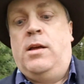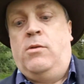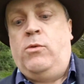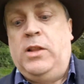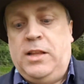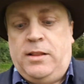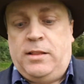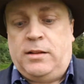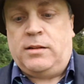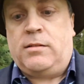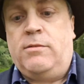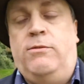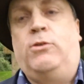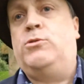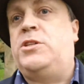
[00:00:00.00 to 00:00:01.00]
within
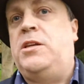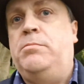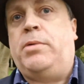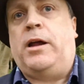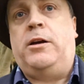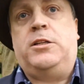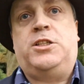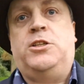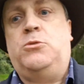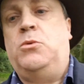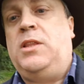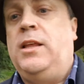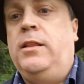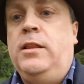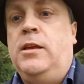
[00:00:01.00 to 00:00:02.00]
14 parishes
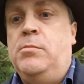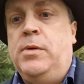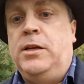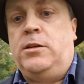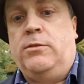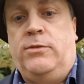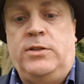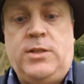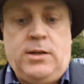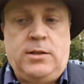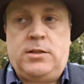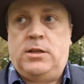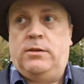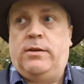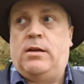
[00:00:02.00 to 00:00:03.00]
within the immediate
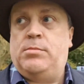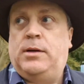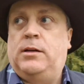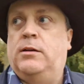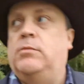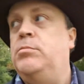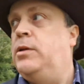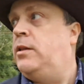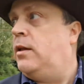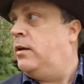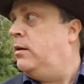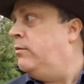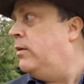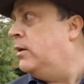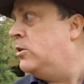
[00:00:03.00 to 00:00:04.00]
vicinity of Abingdon, but
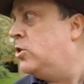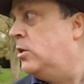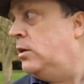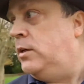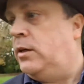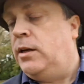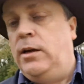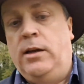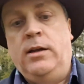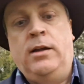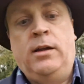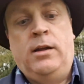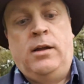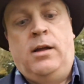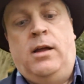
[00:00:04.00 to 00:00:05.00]
then eventually,
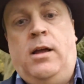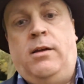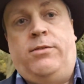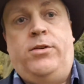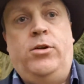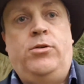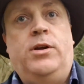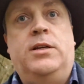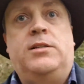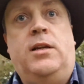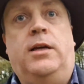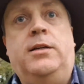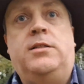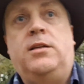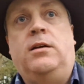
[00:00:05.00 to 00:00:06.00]
a few years
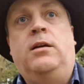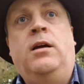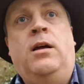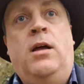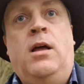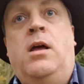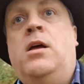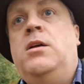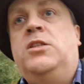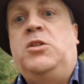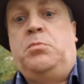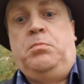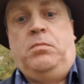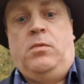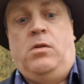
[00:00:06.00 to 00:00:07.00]
later,
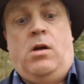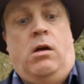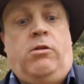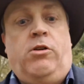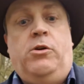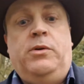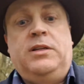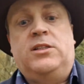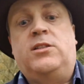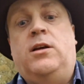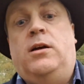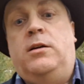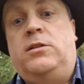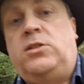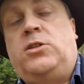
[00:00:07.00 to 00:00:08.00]
uh, grew in
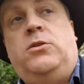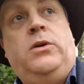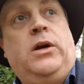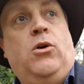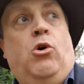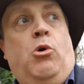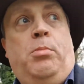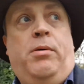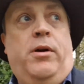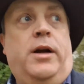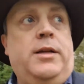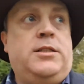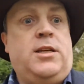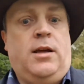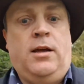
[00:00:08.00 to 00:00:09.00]
size to
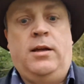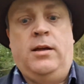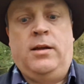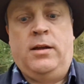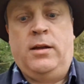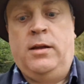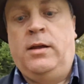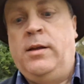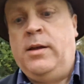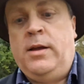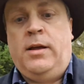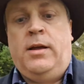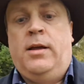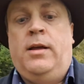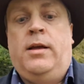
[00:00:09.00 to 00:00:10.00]
incorporate
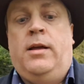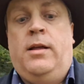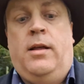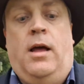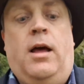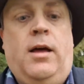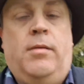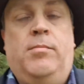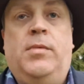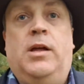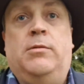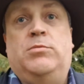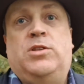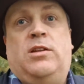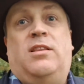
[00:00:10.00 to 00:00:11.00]
um,
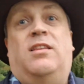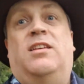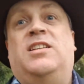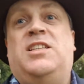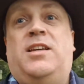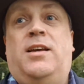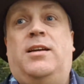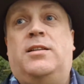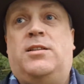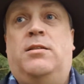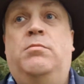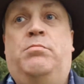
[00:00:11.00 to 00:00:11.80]
up to 38